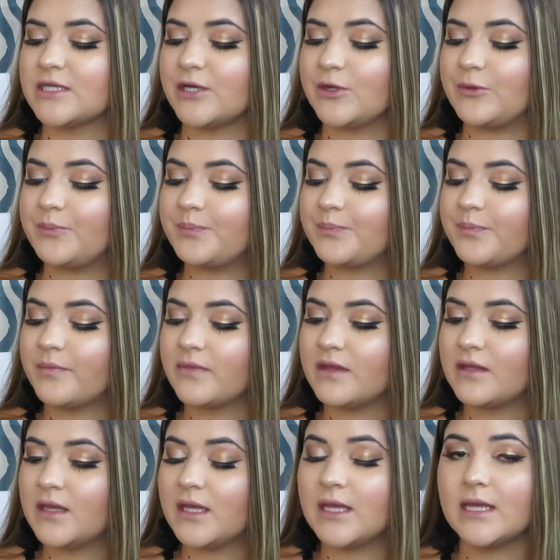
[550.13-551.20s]
So
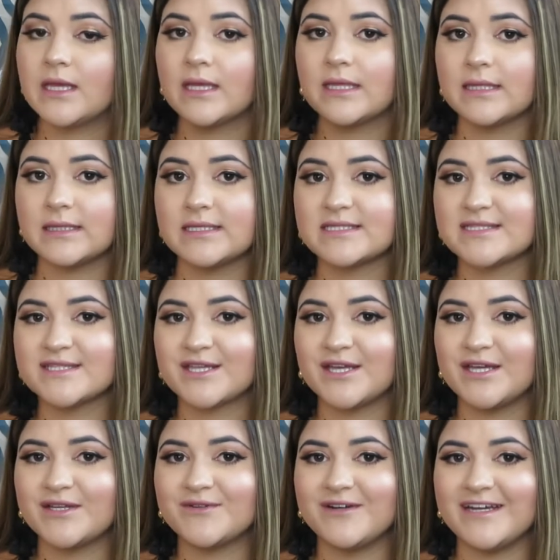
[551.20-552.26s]
this is a
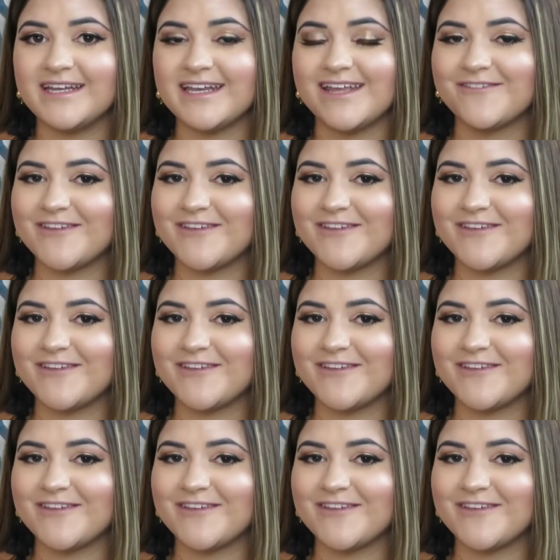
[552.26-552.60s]
good one.